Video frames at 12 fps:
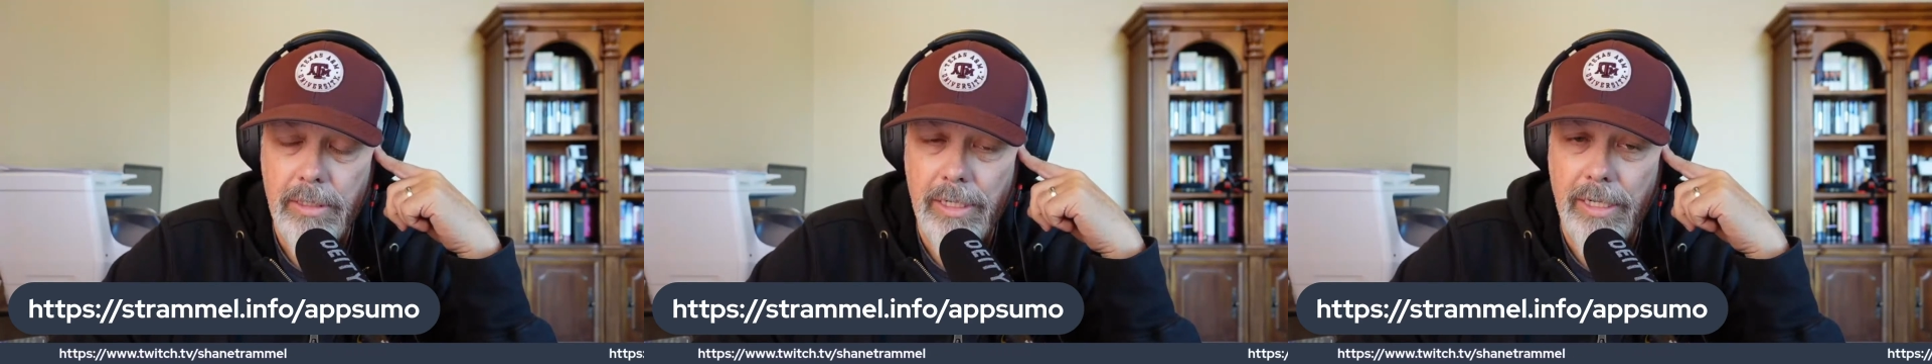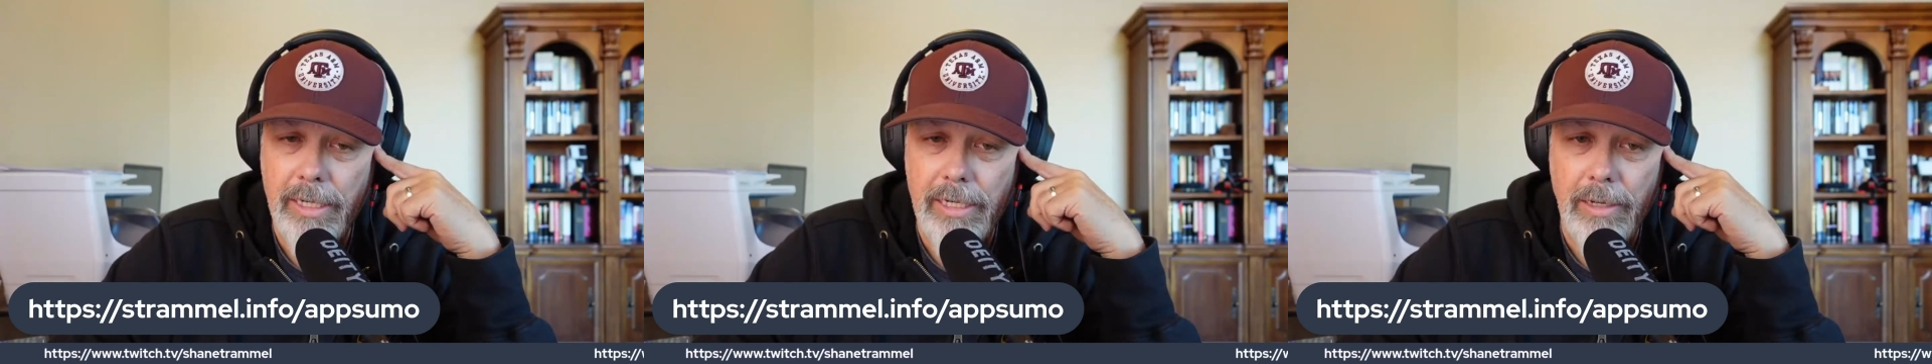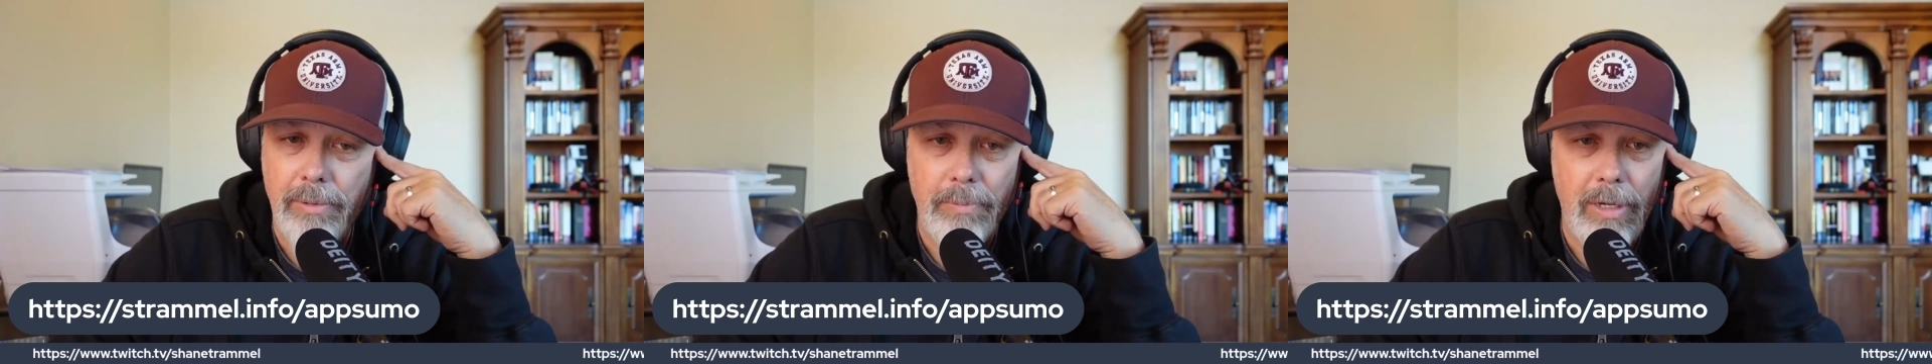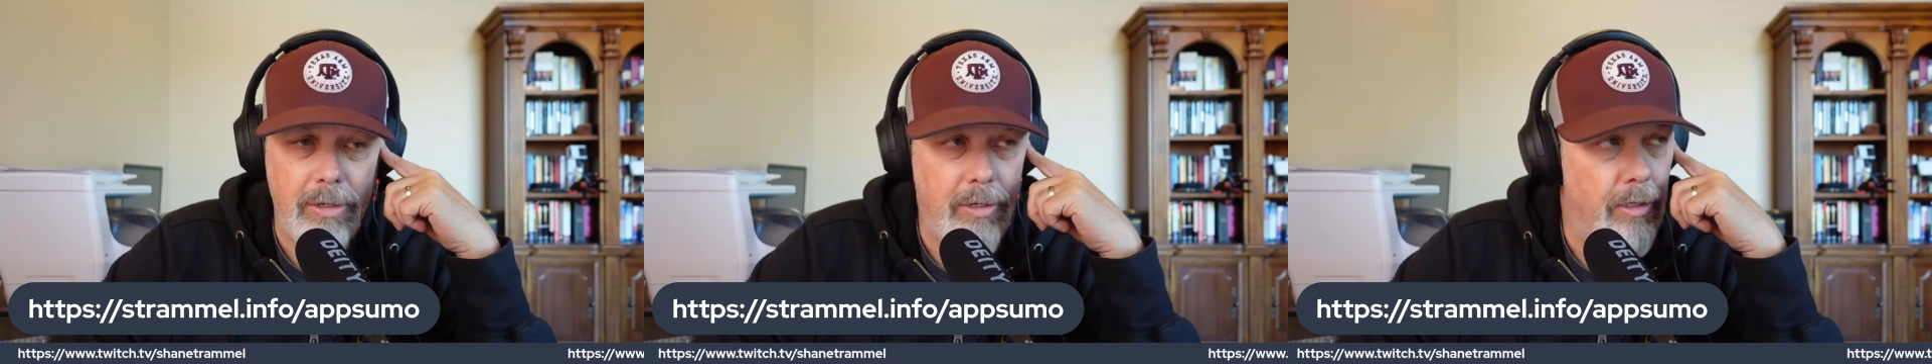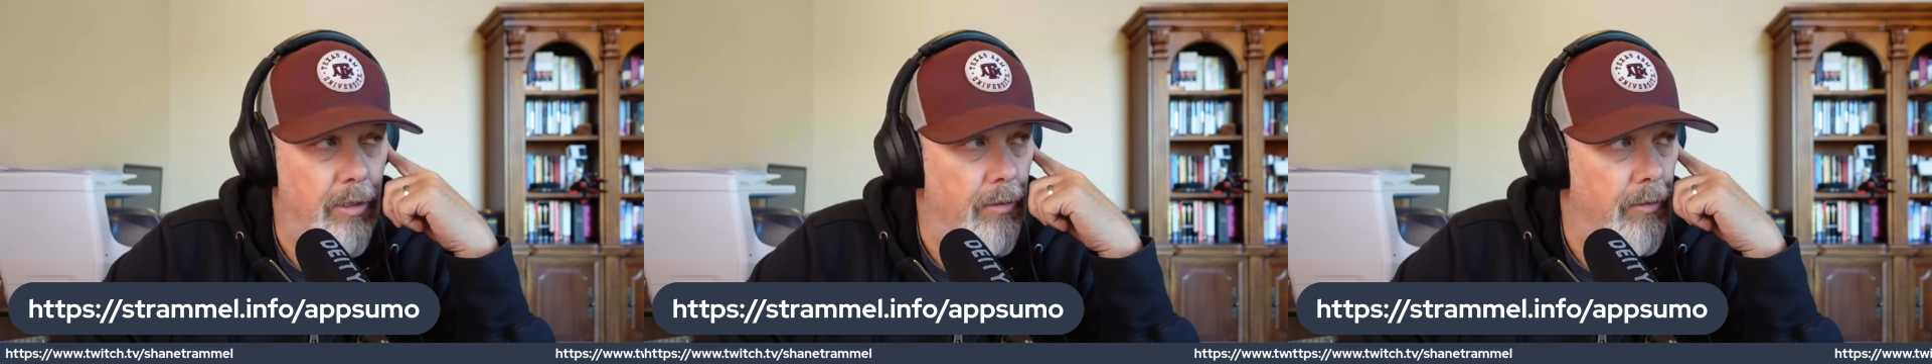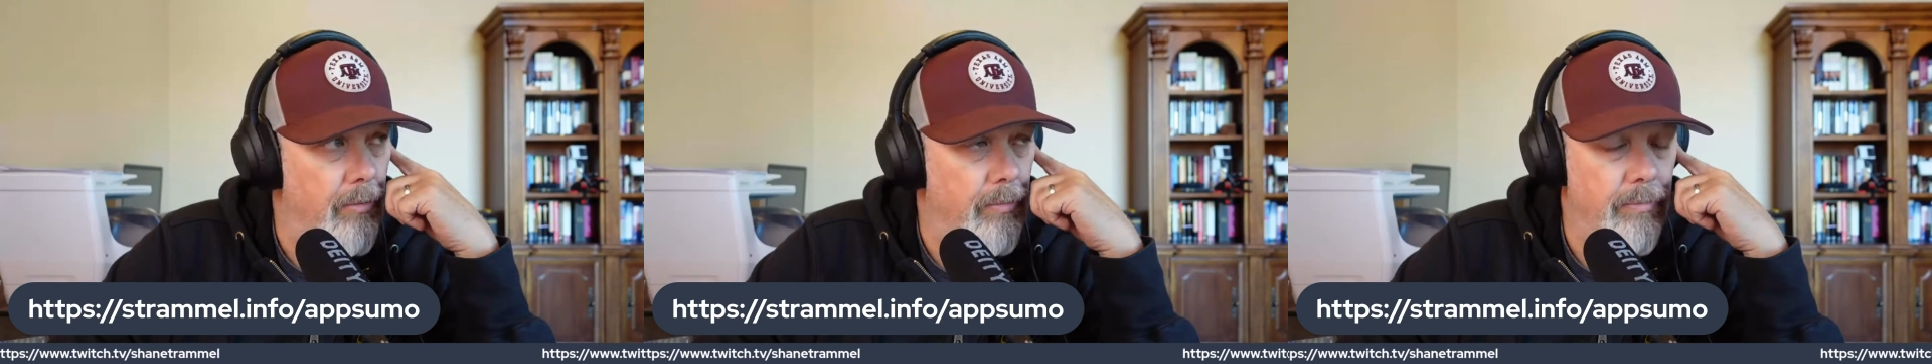Again, I'm not going
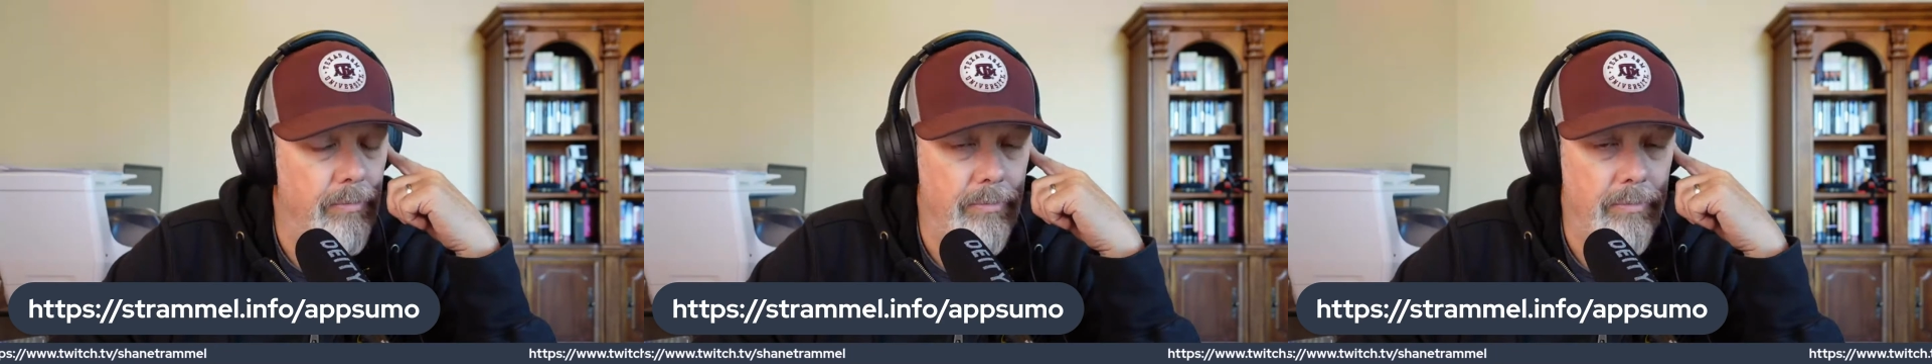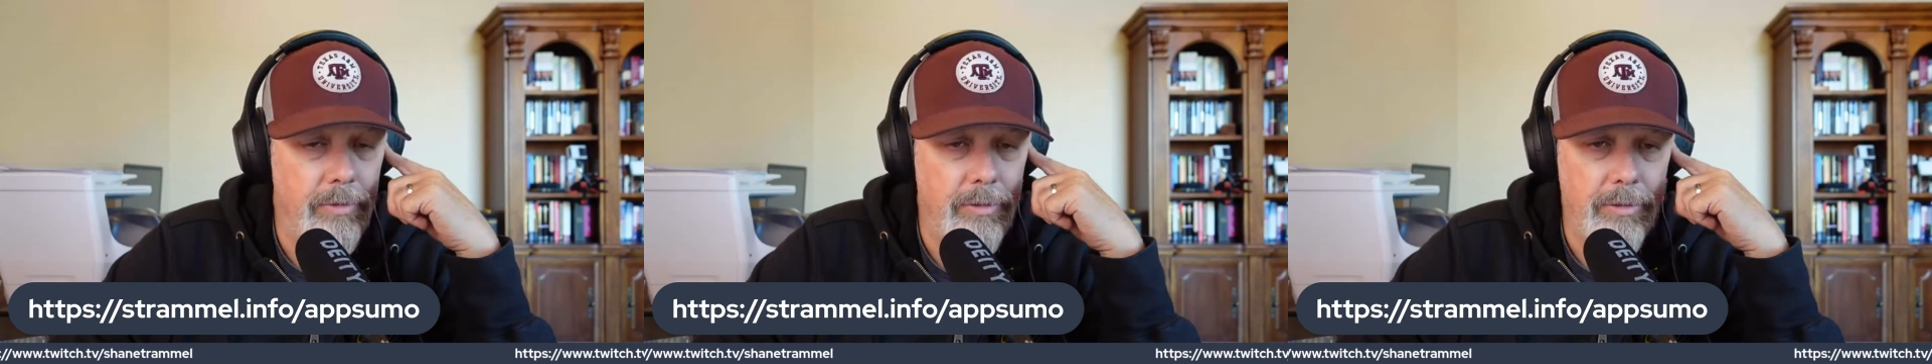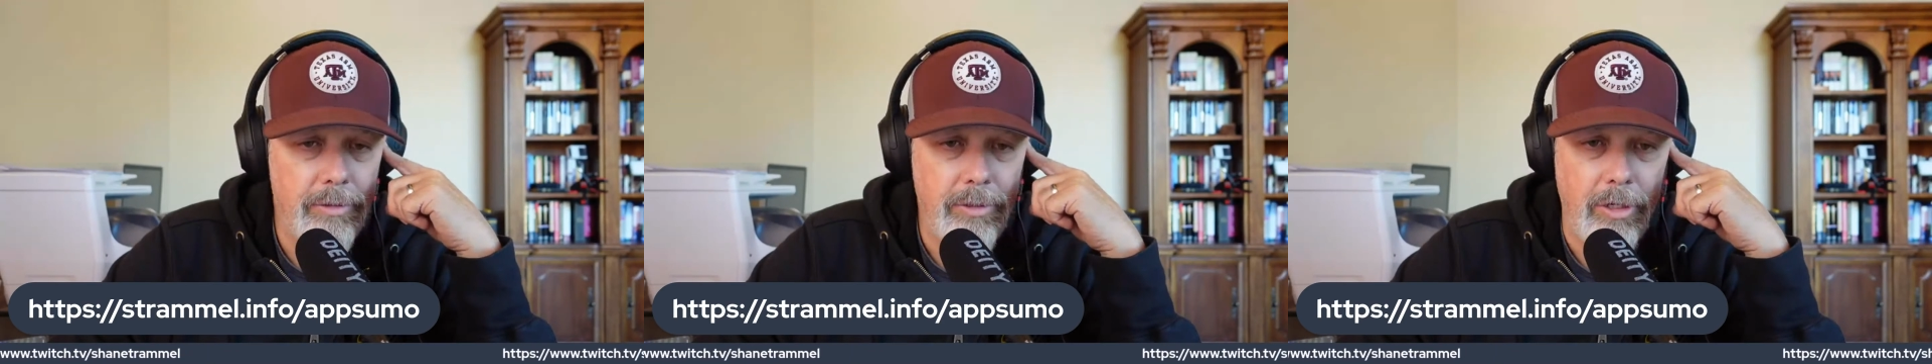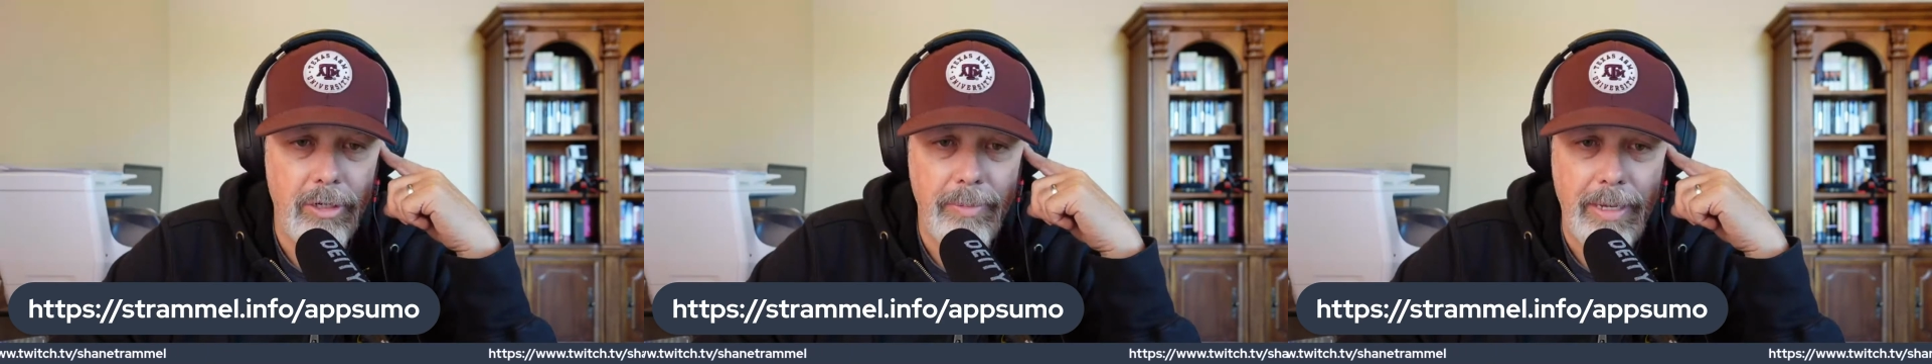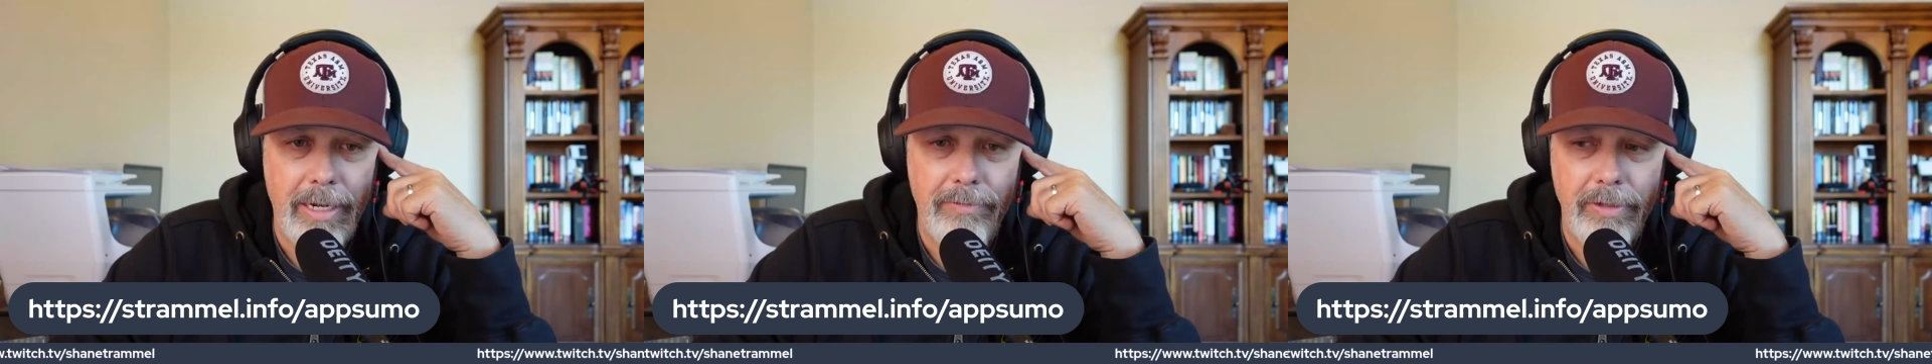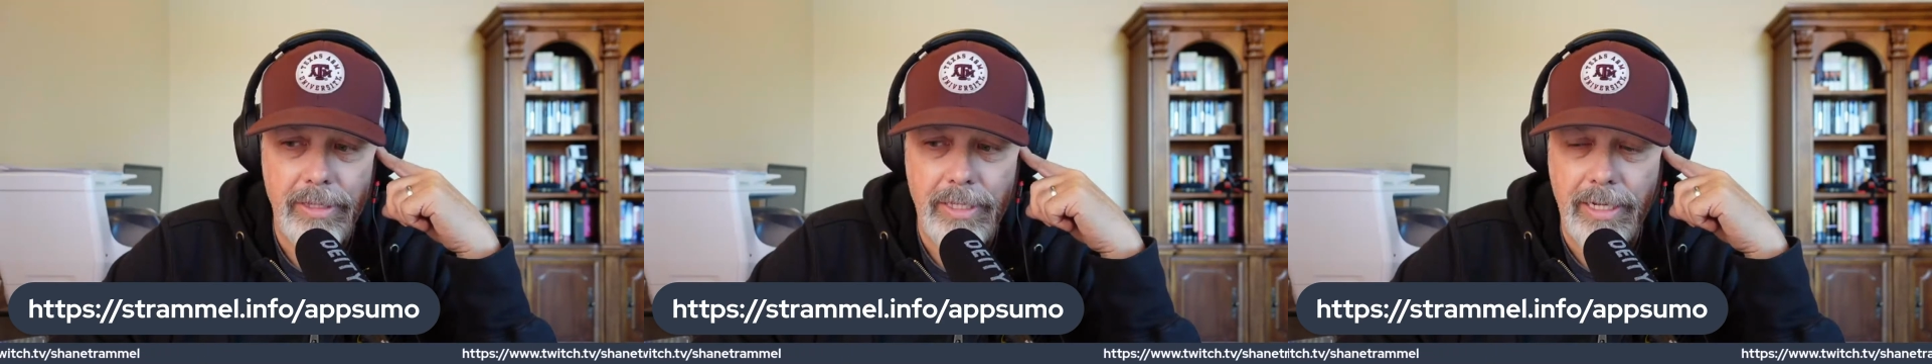to talk about
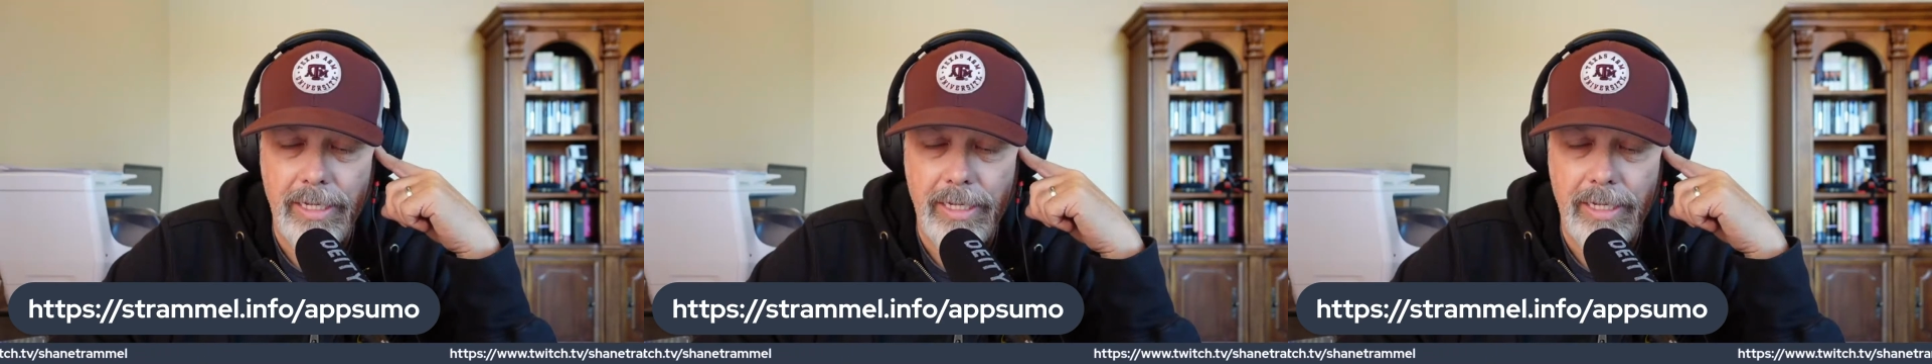everything